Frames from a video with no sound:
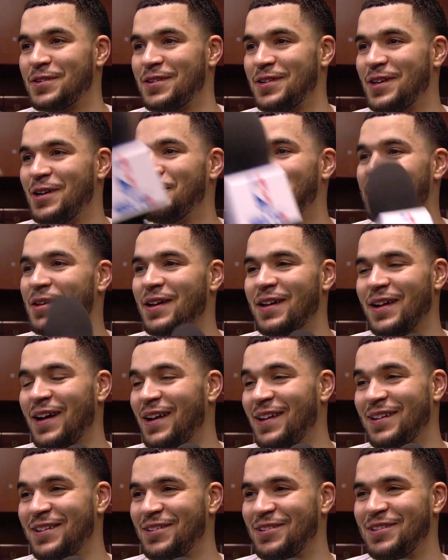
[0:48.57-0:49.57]
Yeah, Dade, I
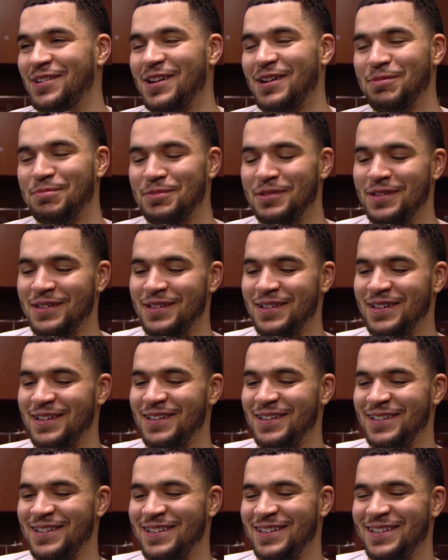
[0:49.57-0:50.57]
didn't know that,
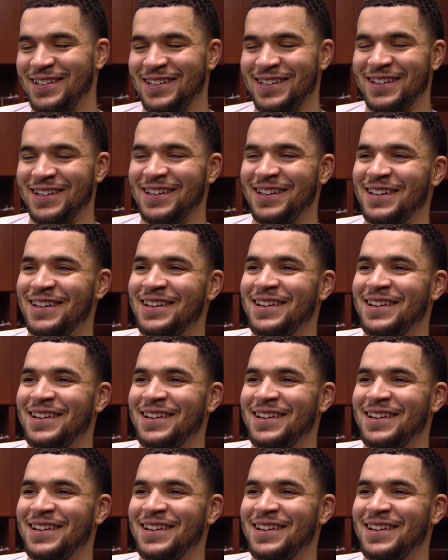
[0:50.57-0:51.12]
but